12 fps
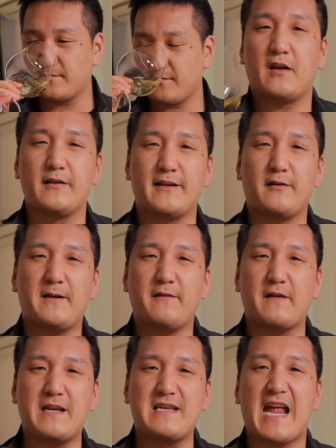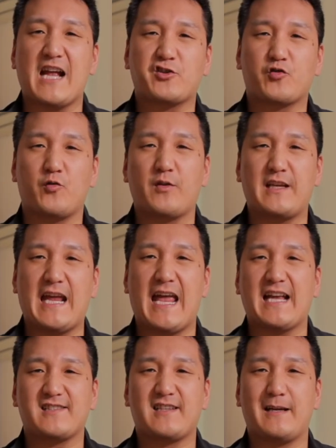A little bit of a natural
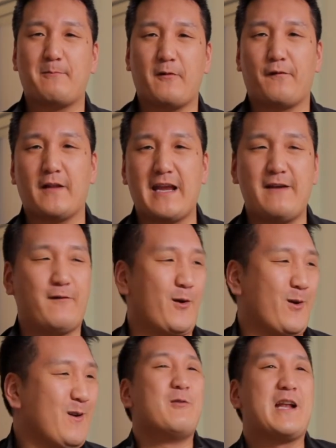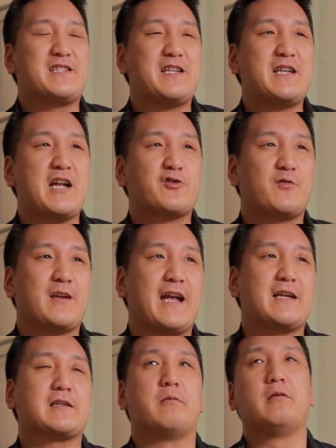gas type of flavor. When I say natural
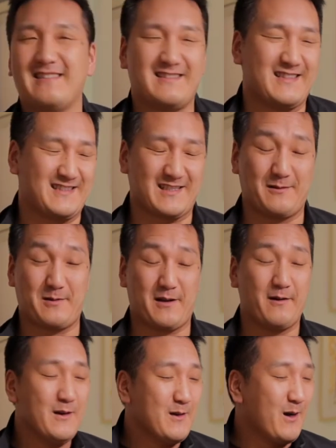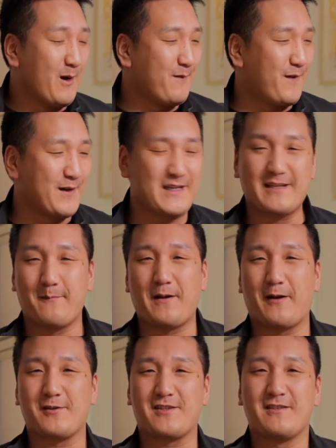gas, this is going to be a funny
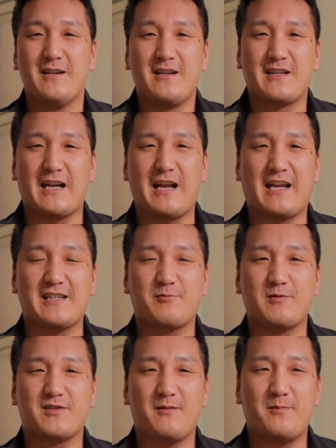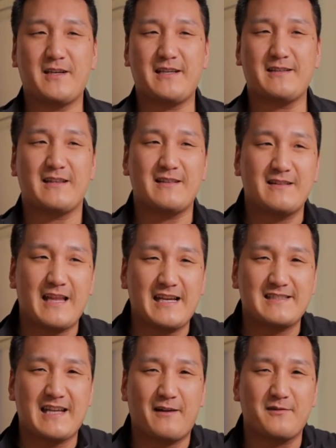comparison. Kind of, I guess, when somebody
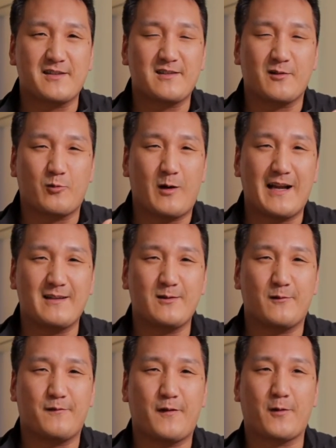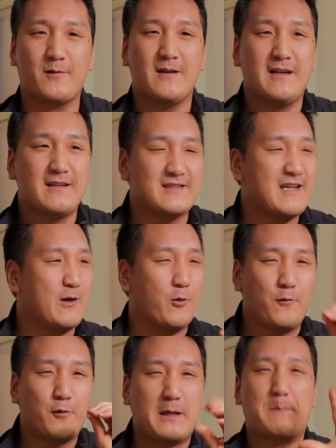lays down this quiet little fart, that's not
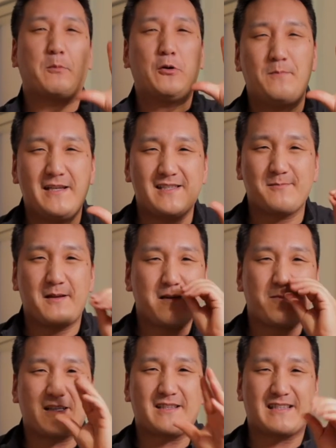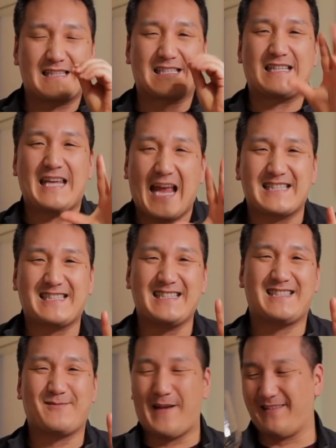overly poopy smelling, but it's gassy
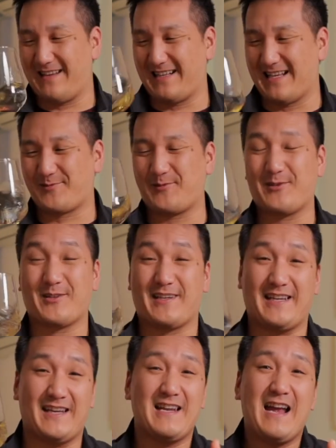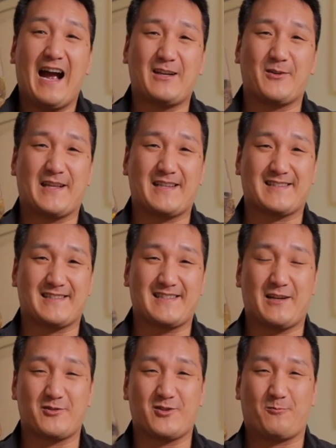smelling. That's what you're going to get. I know that doesn't
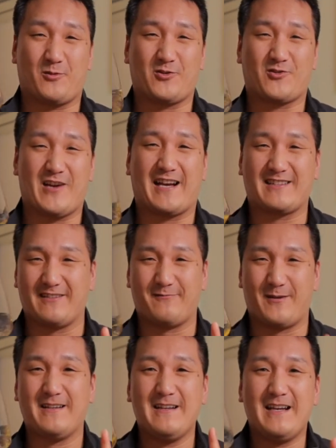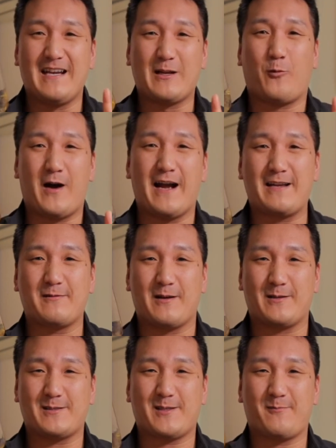sound super attractive, but in a wine,
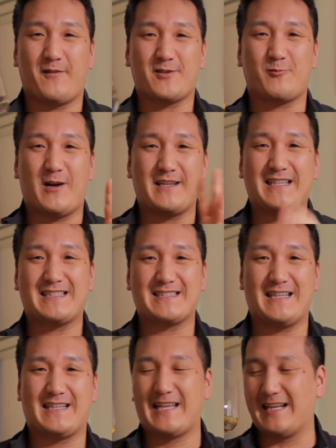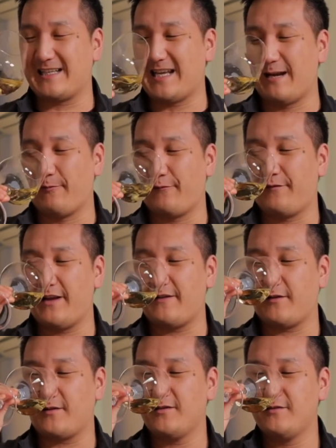some of us wine geeks like that type of flavor.